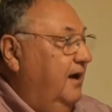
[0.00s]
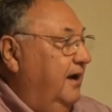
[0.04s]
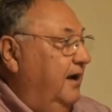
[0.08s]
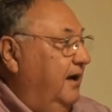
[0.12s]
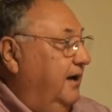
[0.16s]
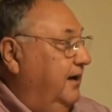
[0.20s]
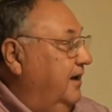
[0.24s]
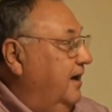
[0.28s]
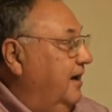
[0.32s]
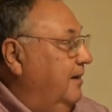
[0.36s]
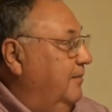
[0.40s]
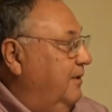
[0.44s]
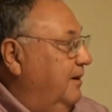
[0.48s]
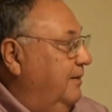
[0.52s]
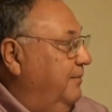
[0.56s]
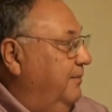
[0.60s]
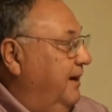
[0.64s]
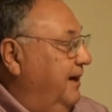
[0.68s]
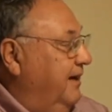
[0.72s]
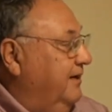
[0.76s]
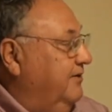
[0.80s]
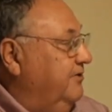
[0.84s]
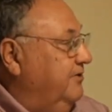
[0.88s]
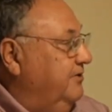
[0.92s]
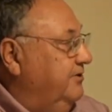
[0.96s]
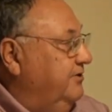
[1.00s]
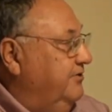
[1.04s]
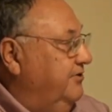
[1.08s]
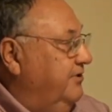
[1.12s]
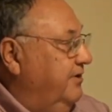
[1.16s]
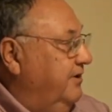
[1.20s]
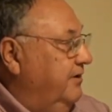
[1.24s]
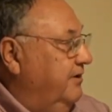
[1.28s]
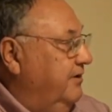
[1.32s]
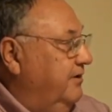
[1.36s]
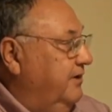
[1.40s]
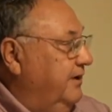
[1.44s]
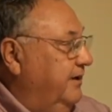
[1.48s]
and got my bachelor's
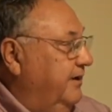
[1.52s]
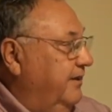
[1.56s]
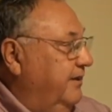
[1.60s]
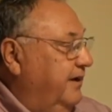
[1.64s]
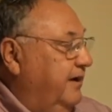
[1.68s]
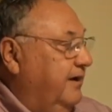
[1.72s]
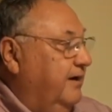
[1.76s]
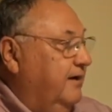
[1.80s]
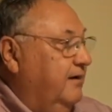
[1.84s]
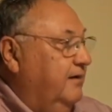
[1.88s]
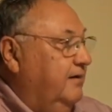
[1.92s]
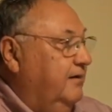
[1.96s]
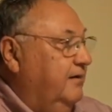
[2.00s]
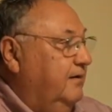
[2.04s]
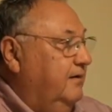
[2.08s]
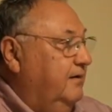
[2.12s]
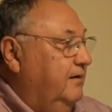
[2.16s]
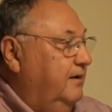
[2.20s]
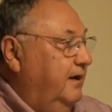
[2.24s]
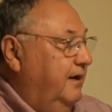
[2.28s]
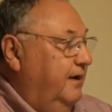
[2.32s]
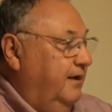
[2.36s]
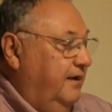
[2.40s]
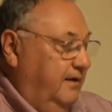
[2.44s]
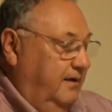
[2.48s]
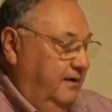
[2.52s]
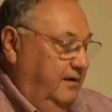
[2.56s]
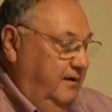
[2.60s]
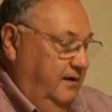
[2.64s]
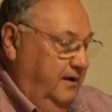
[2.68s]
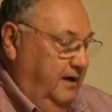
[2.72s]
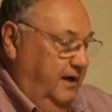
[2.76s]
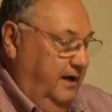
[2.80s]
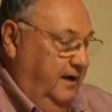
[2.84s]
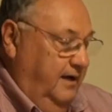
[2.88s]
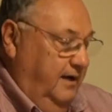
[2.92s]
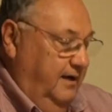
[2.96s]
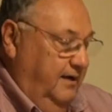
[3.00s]
degree there in
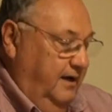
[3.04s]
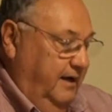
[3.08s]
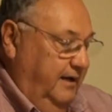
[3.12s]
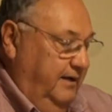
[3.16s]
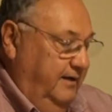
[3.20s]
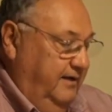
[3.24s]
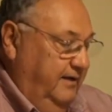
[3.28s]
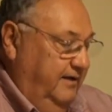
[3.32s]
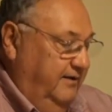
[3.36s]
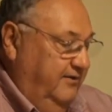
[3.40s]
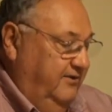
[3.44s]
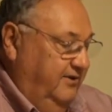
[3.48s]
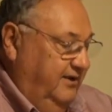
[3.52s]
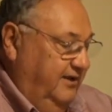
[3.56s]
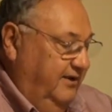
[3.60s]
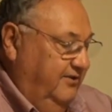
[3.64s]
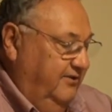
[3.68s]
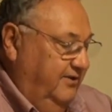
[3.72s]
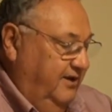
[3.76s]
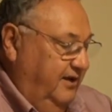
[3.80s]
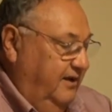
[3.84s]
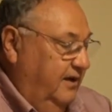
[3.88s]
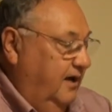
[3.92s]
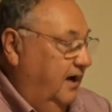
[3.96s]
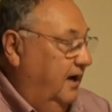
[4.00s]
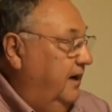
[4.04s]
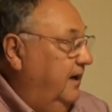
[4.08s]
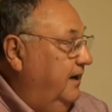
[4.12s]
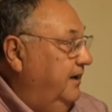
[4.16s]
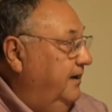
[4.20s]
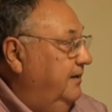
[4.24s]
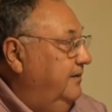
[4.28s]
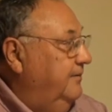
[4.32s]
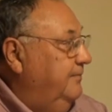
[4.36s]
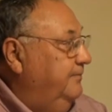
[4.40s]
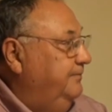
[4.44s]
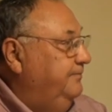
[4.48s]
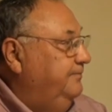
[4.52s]
uh,
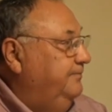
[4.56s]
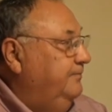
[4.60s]
1969.